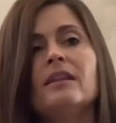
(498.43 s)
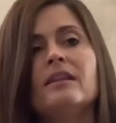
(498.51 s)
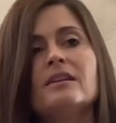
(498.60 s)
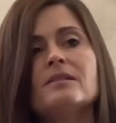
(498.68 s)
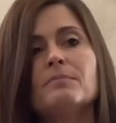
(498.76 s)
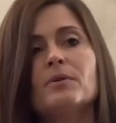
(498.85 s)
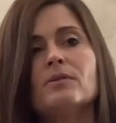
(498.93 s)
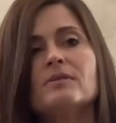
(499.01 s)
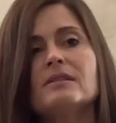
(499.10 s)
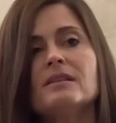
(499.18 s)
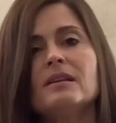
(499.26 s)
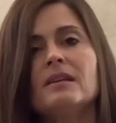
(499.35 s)
this
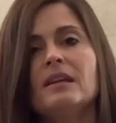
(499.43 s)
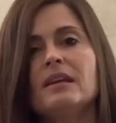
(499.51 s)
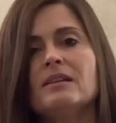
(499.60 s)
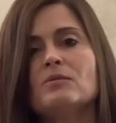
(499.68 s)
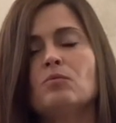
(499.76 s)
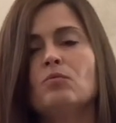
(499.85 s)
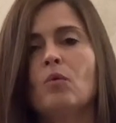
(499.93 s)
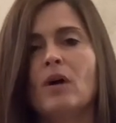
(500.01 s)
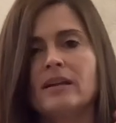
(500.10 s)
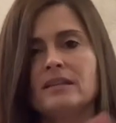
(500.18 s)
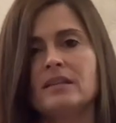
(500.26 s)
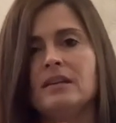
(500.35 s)
person is
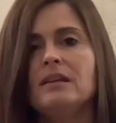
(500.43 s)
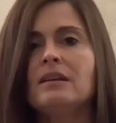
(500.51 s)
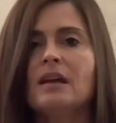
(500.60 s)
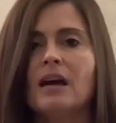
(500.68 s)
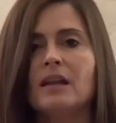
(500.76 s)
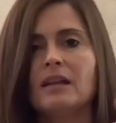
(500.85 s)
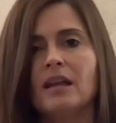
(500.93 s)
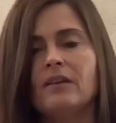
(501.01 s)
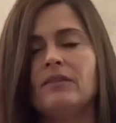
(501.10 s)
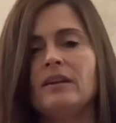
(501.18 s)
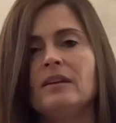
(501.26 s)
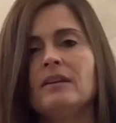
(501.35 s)
wanting a
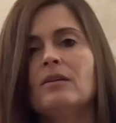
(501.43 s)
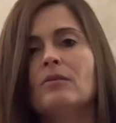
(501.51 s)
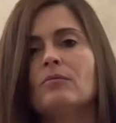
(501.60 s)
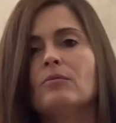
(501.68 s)
loving